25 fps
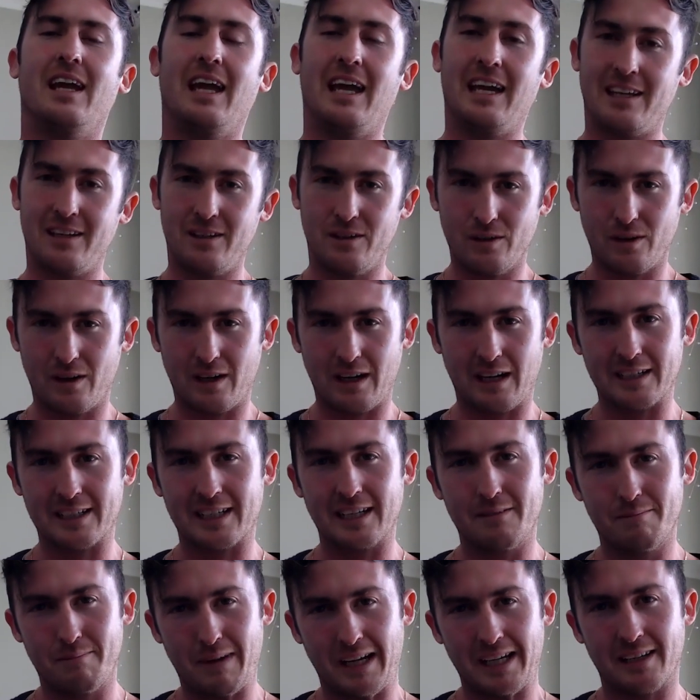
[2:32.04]
And you
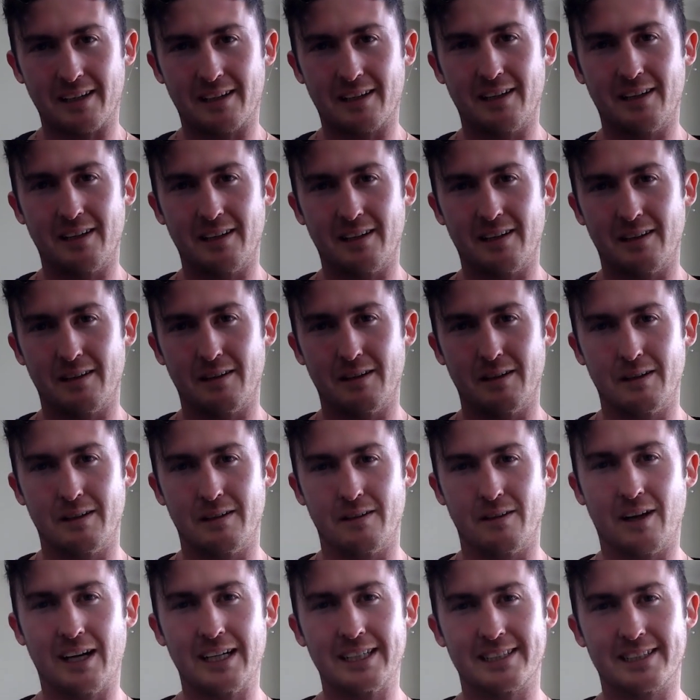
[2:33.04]
can make
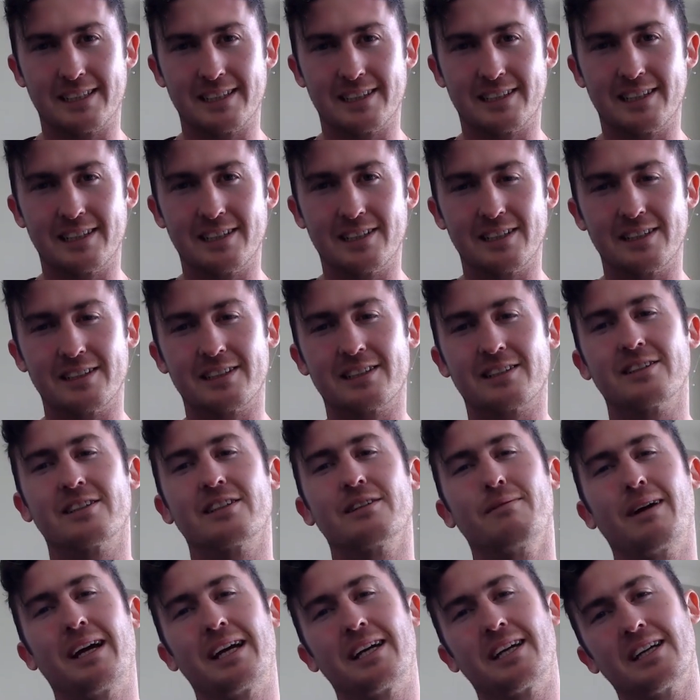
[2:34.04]
nice decisions because
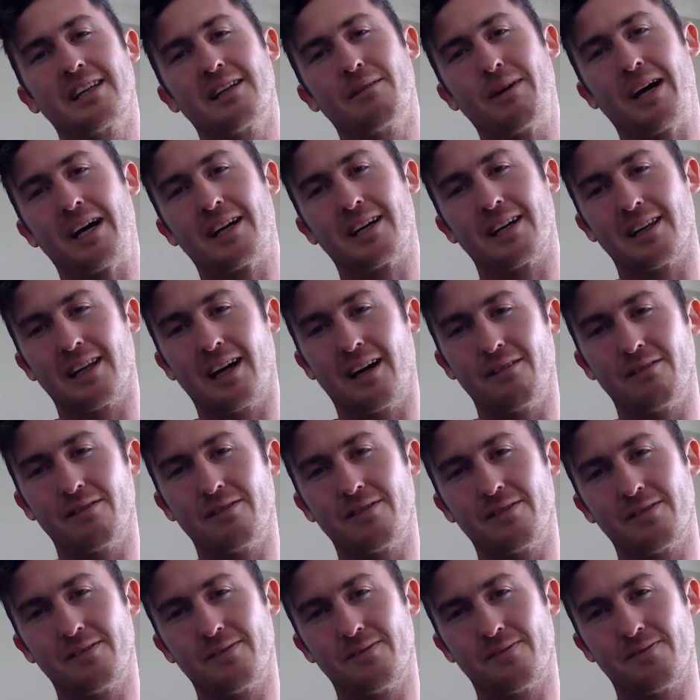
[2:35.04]
you're making them out of love,